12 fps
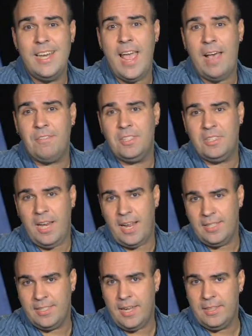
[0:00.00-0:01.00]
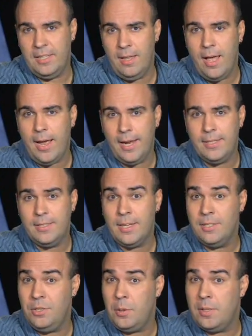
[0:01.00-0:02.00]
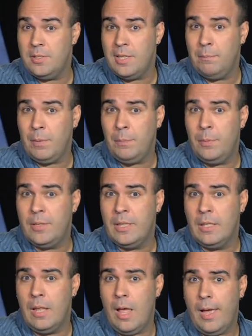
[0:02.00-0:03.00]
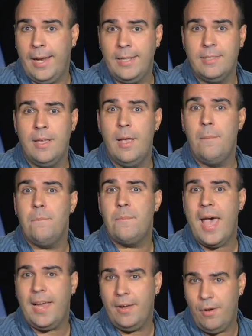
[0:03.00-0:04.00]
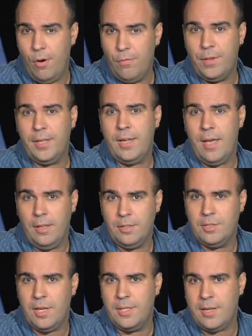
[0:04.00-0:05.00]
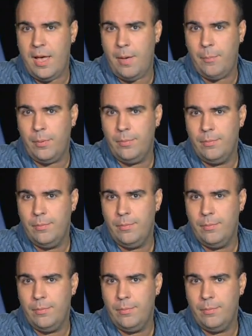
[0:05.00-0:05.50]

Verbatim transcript: have to stay inside the lines because you could simply put the lines back over the colors on top.